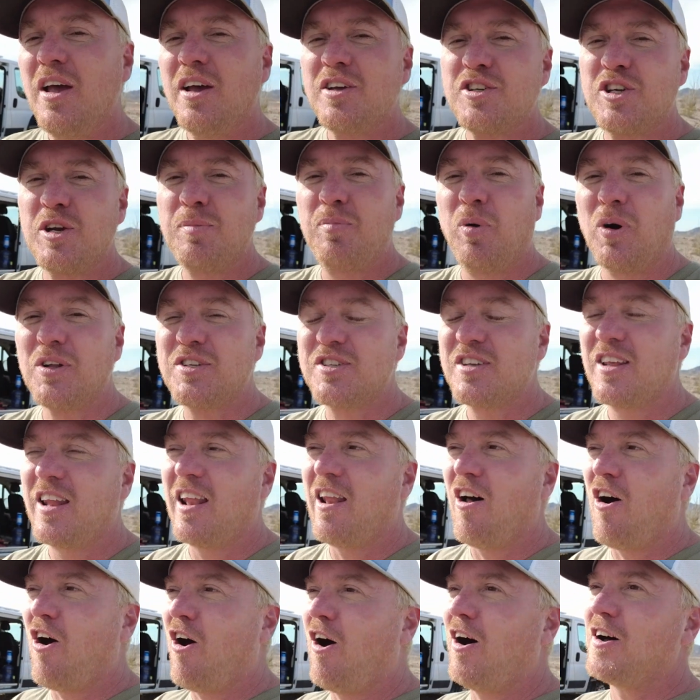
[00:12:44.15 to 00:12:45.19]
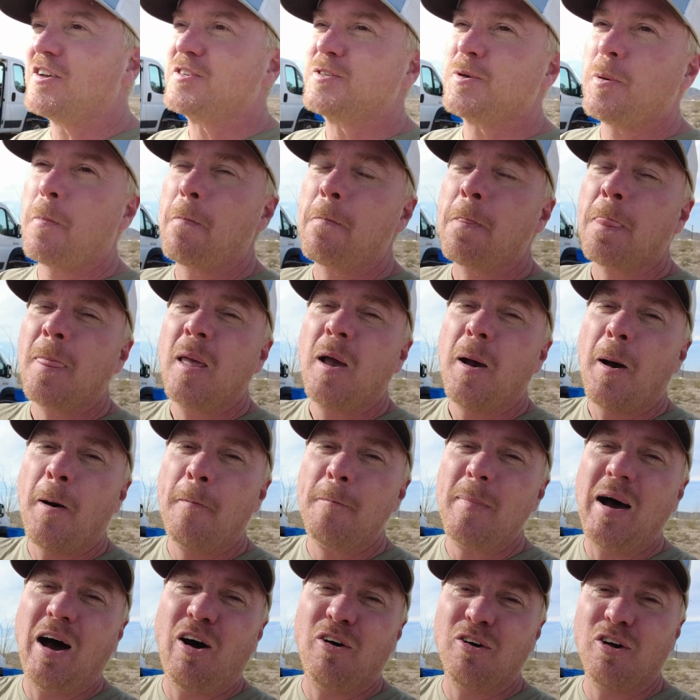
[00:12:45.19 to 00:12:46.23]
She puts in an awesome
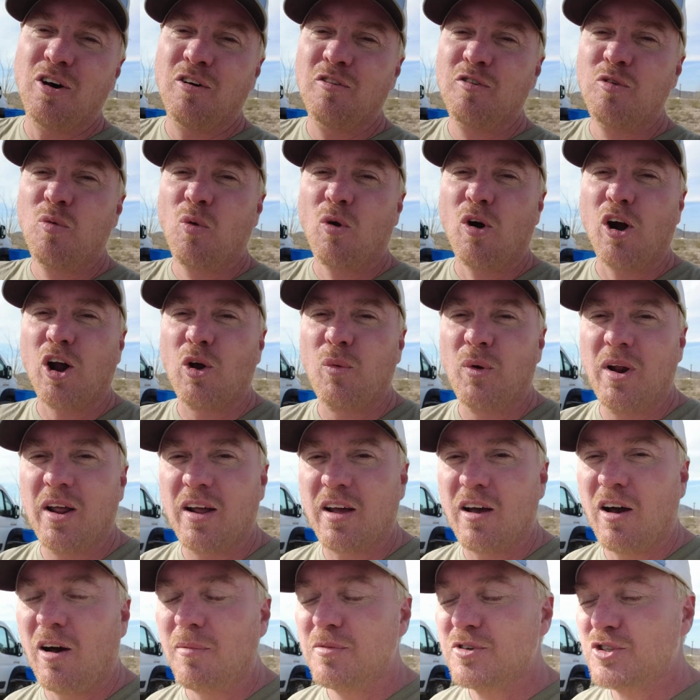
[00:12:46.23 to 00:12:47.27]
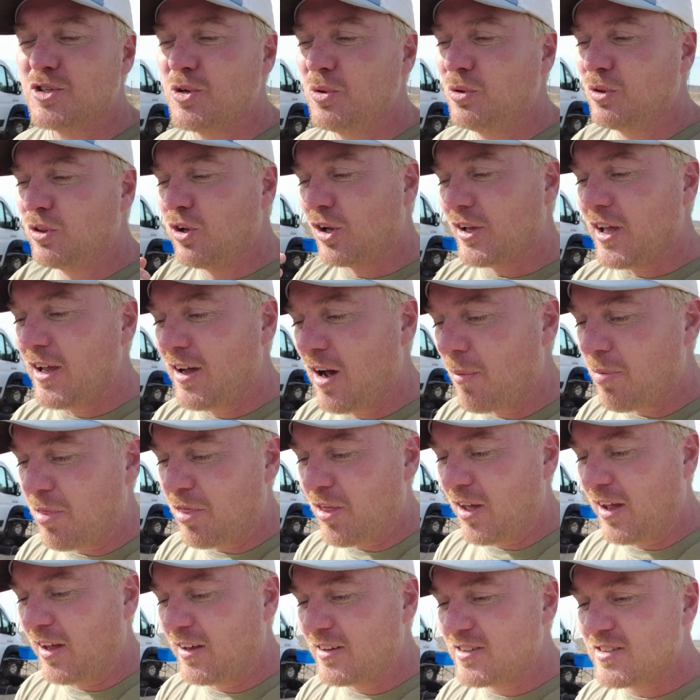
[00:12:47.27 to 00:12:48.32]
amount of work when it comes to looking up
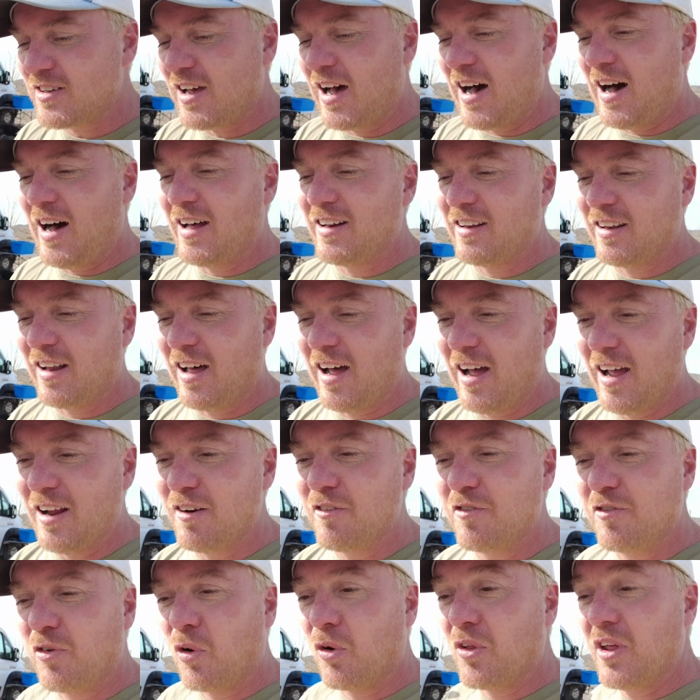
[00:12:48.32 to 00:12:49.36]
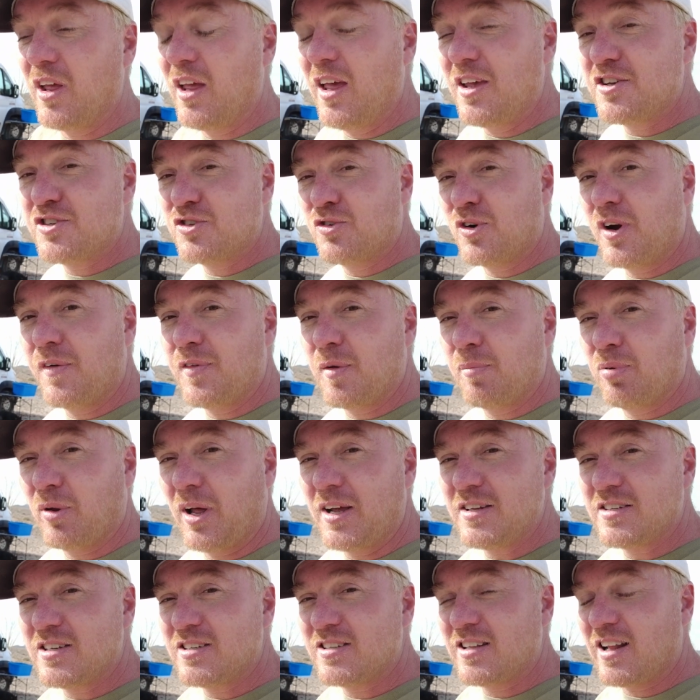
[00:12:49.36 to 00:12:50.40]
things online for the history of the
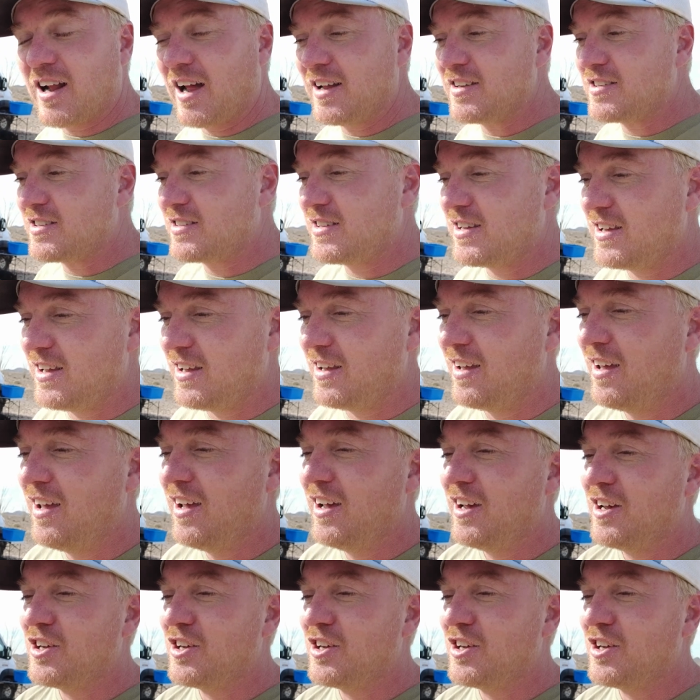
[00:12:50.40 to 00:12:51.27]
places that I see.